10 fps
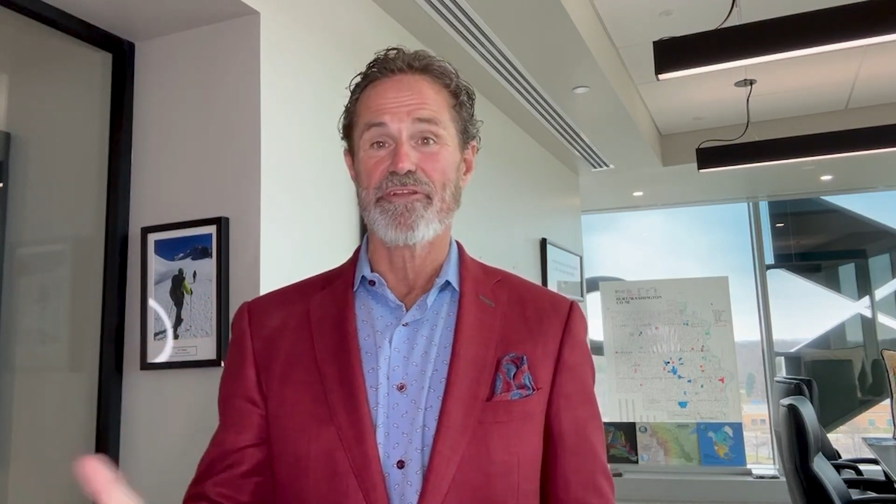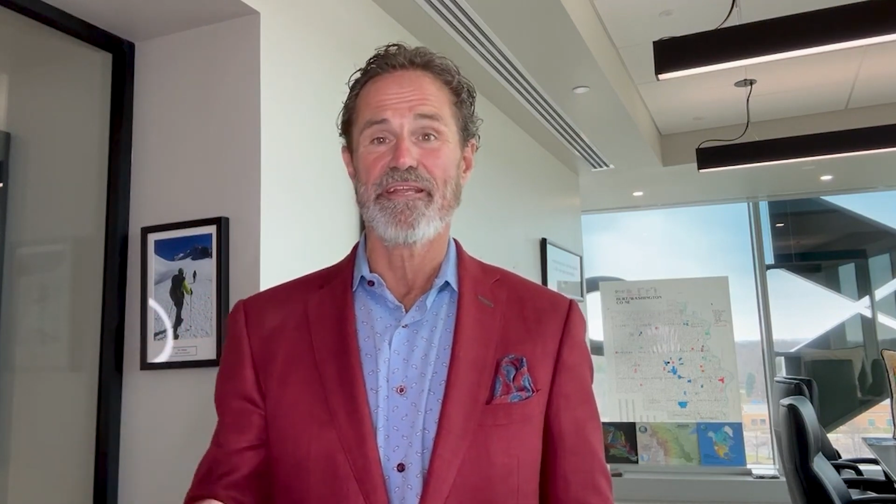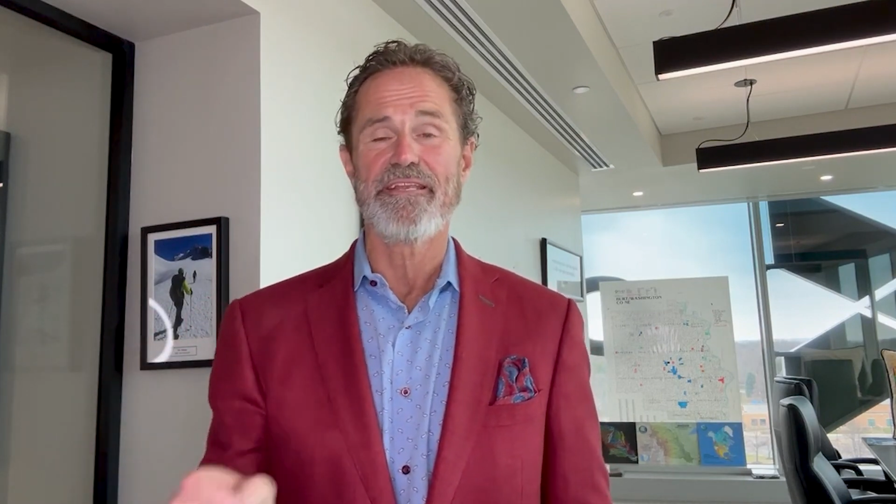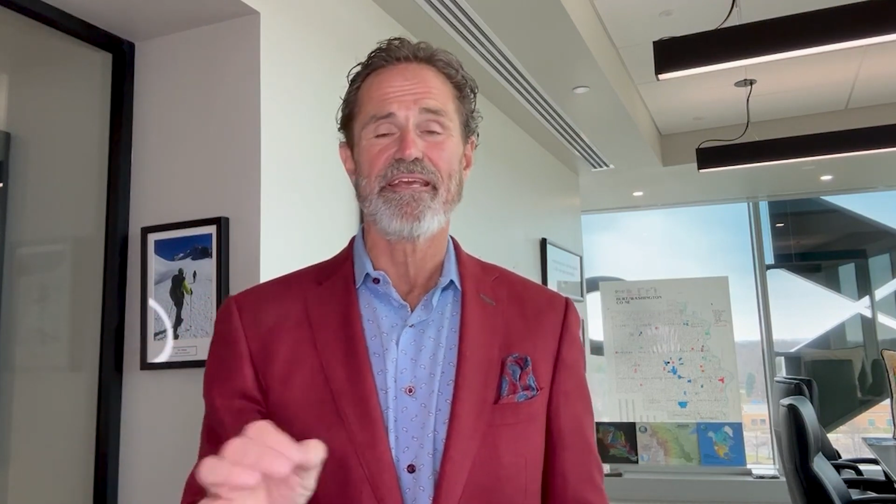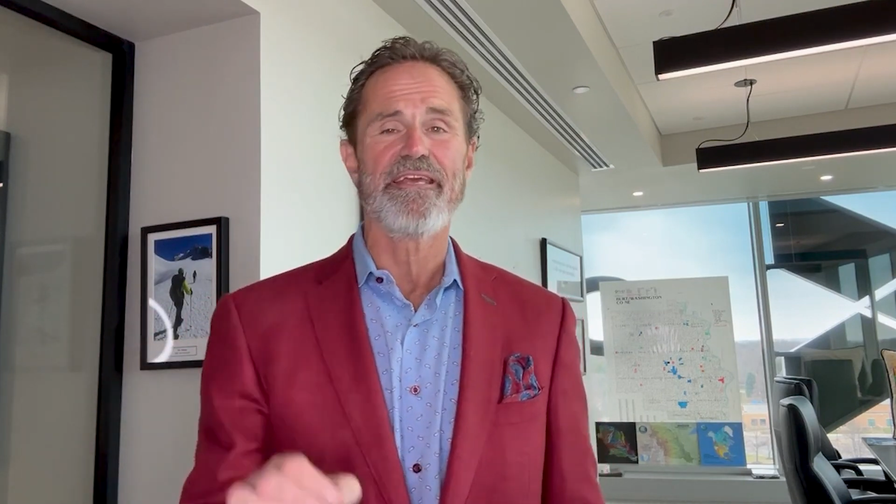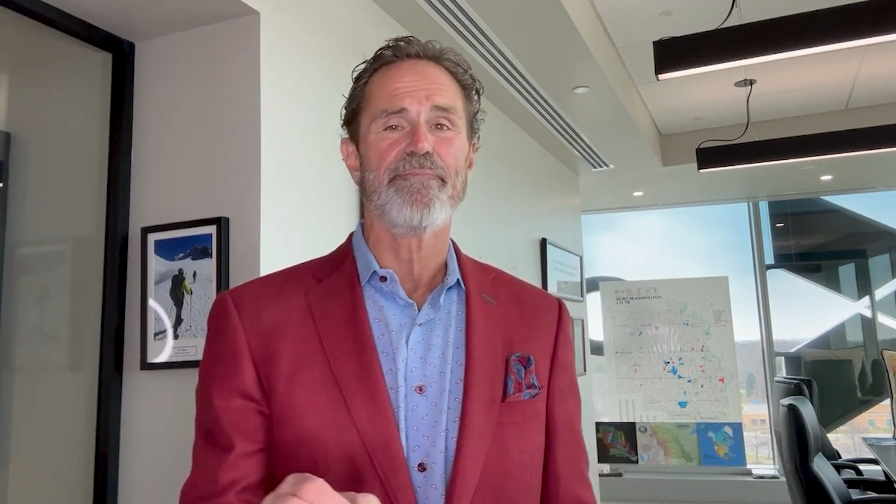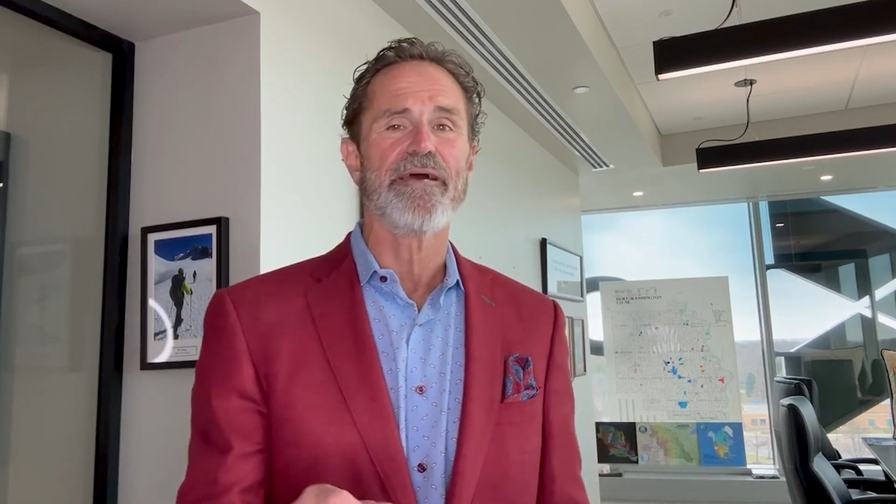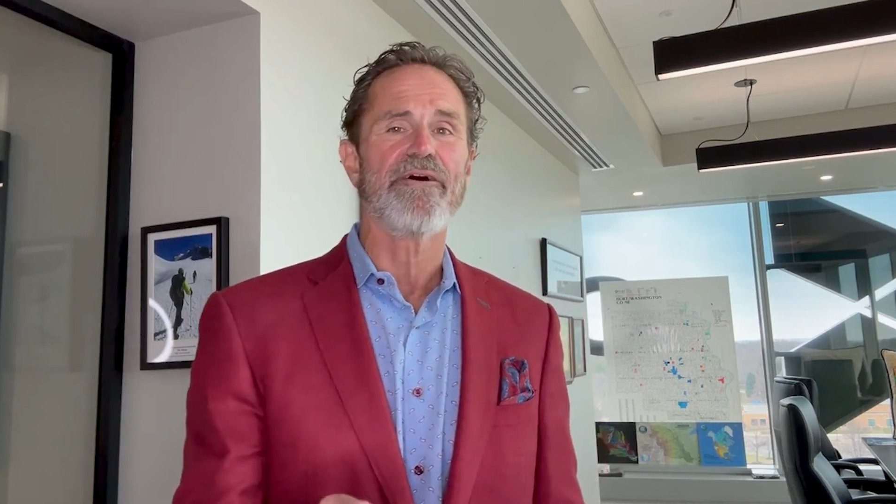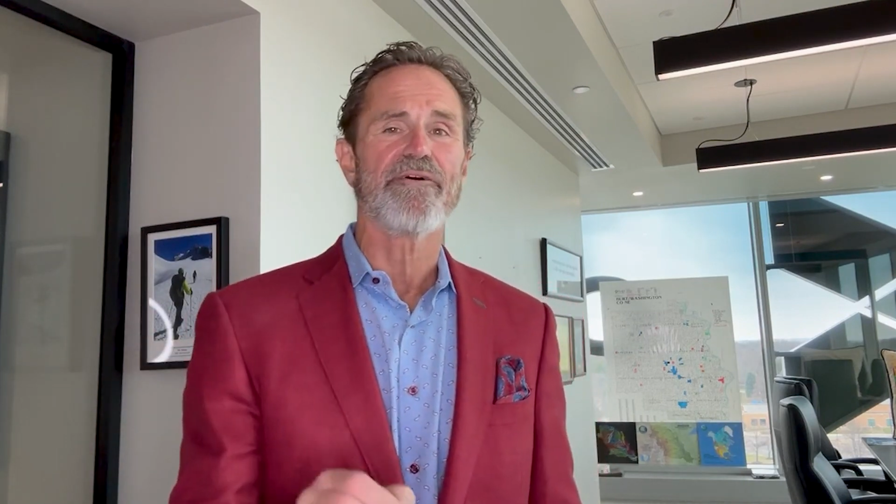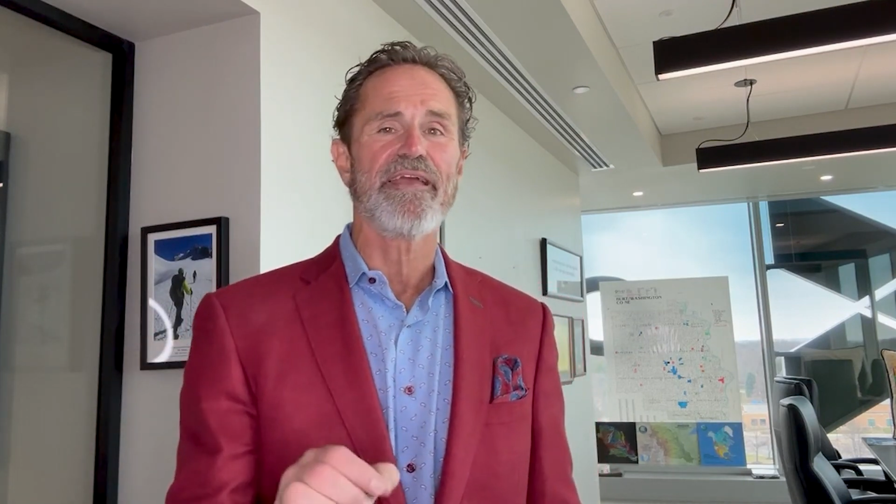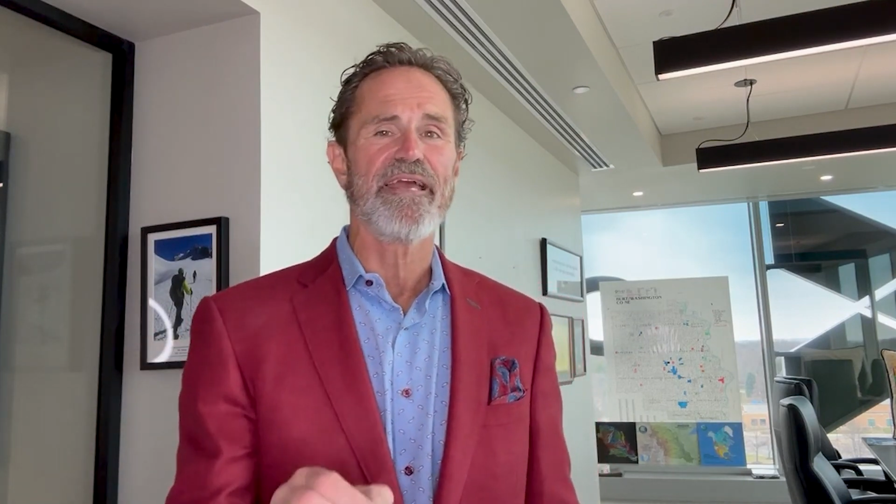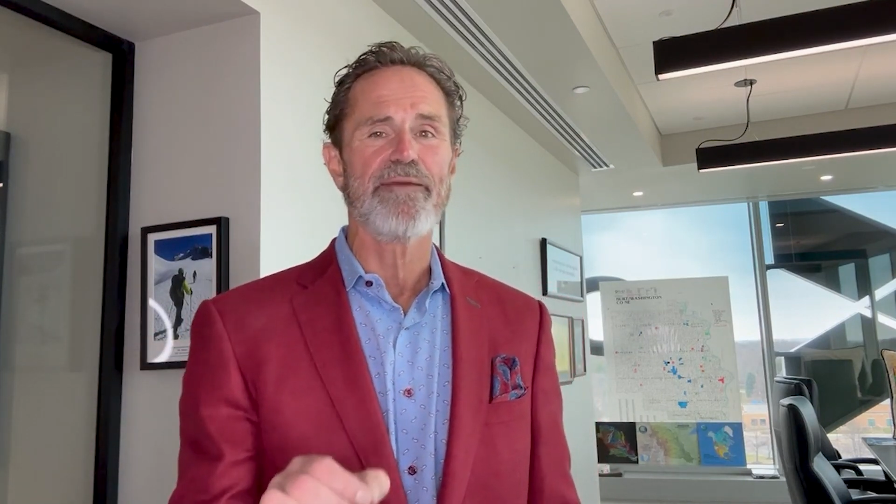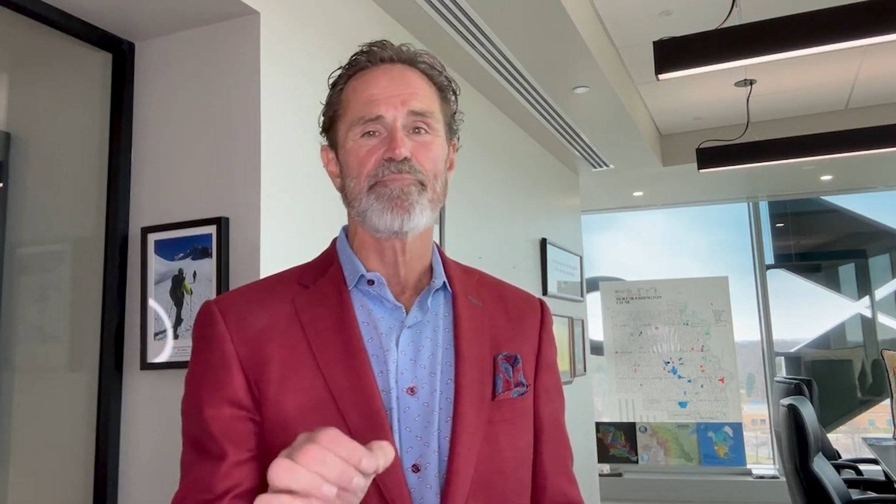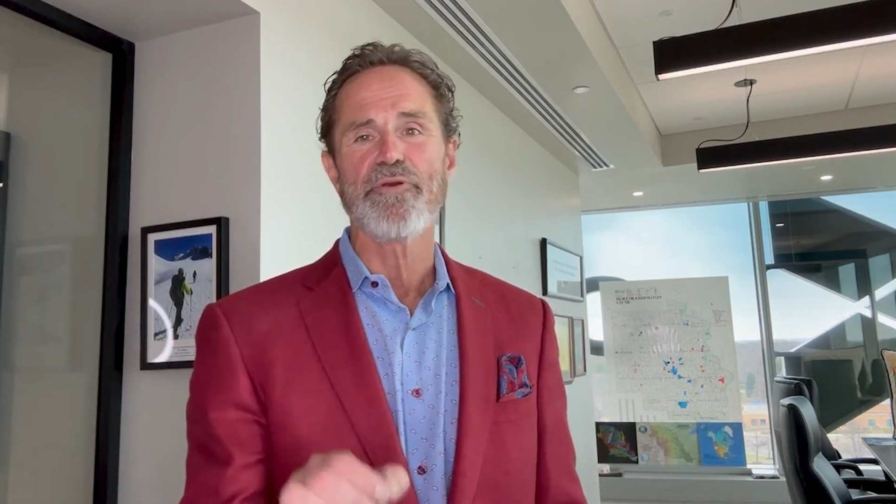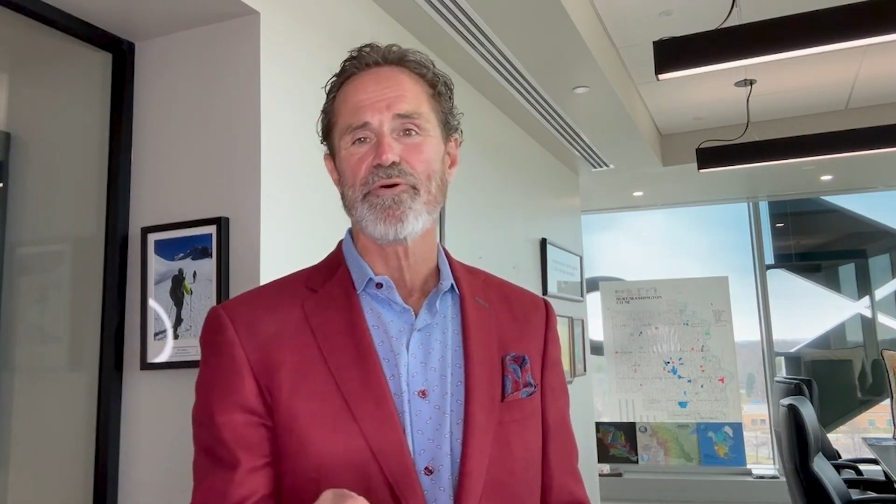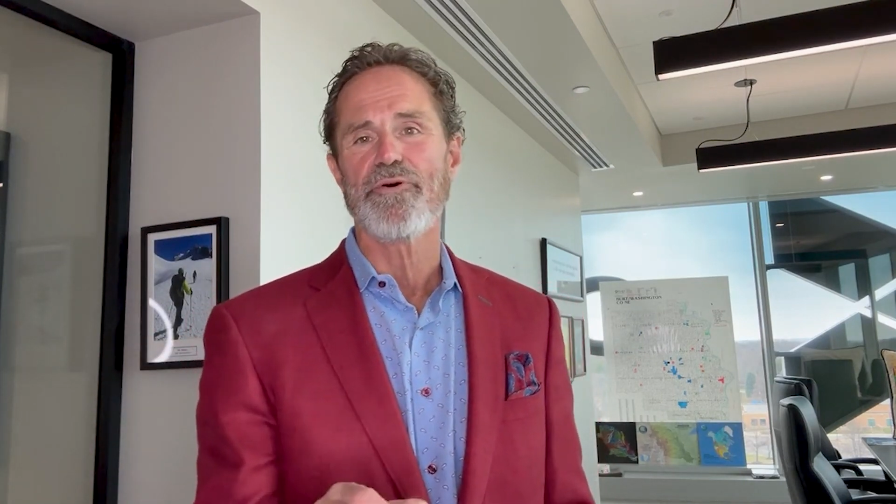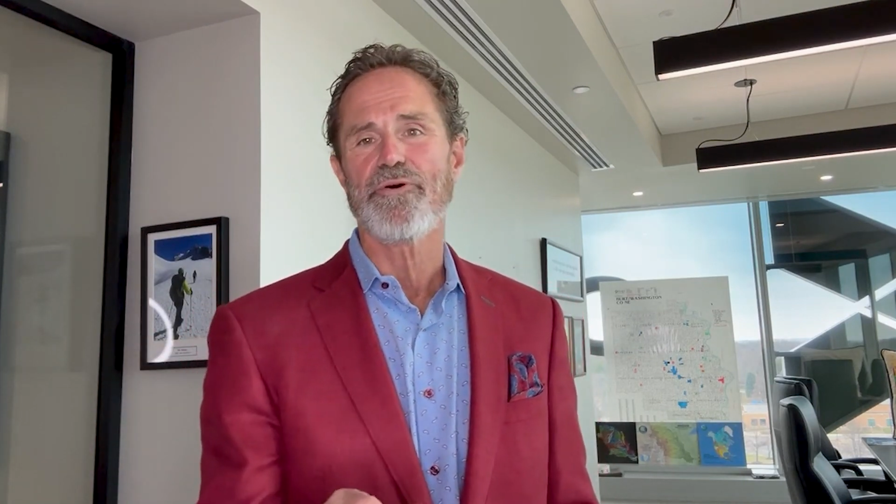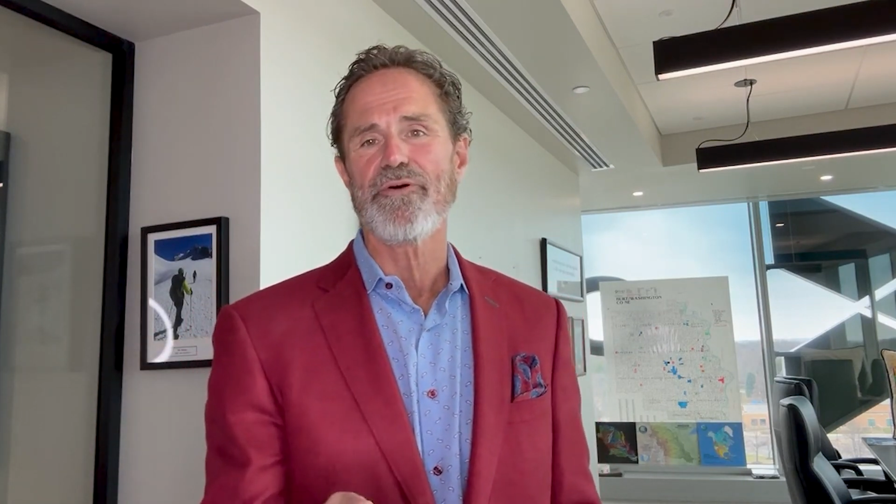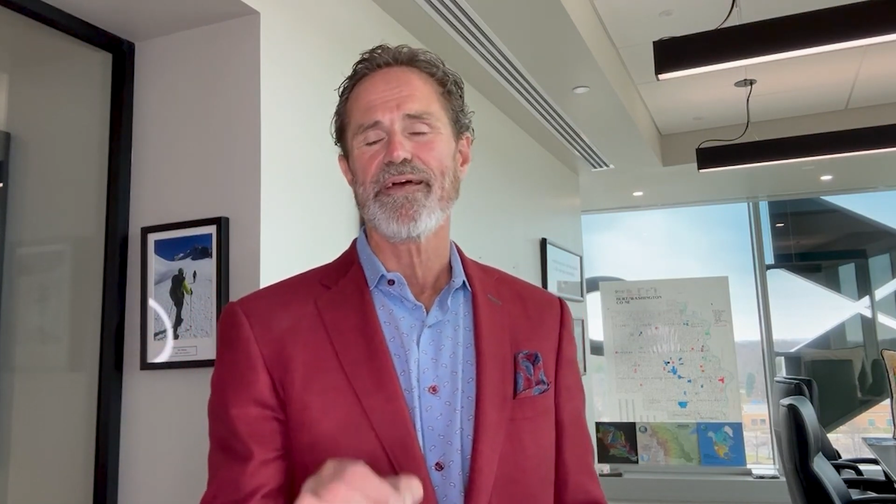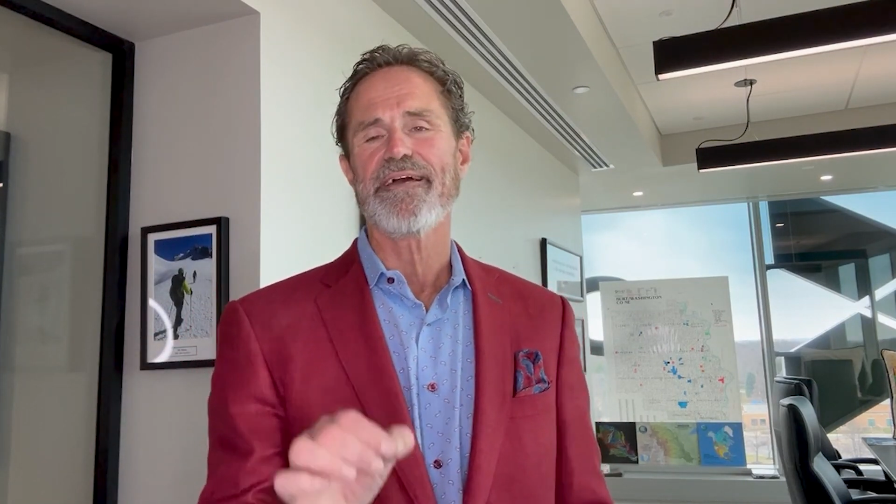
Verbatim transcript: You need to email kbuell